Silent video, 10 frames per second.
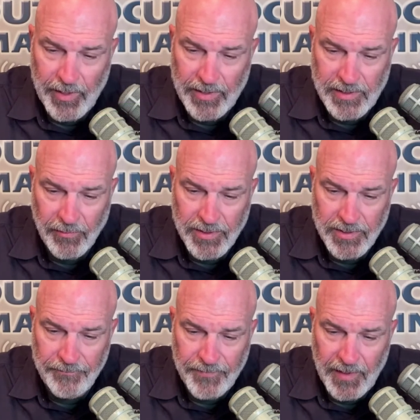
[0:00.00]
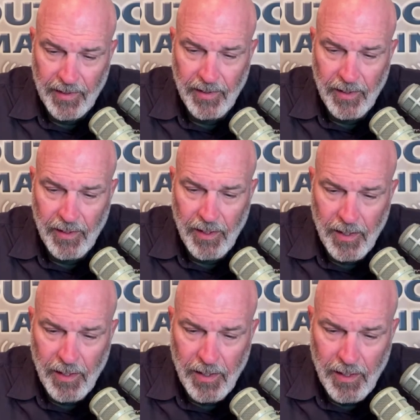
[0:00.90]
Crazy, though, isn't it?
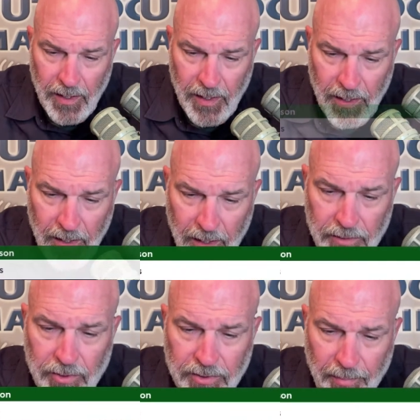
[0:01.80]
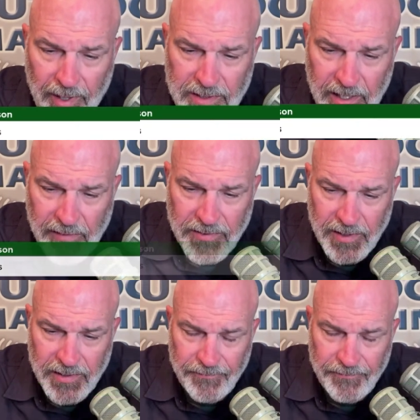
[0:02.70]
They took the bus, Dave says.